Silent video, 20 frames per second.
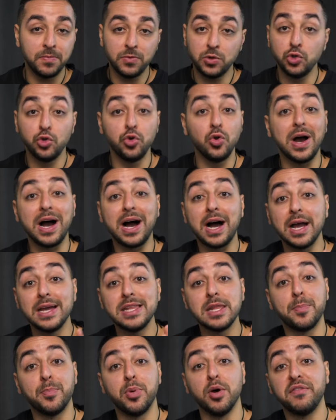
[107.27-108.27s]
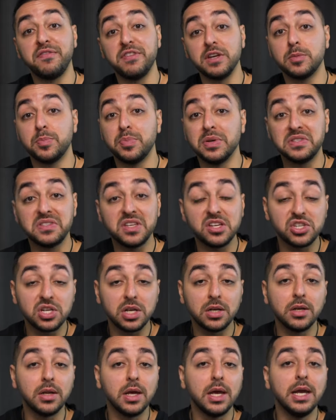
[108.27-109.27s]
You are in a perfect
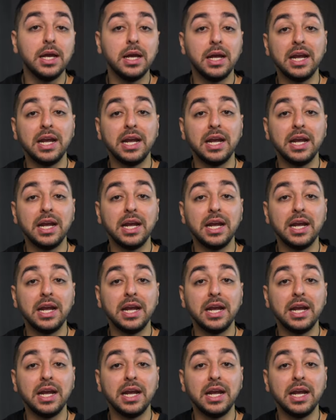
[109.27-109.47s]
position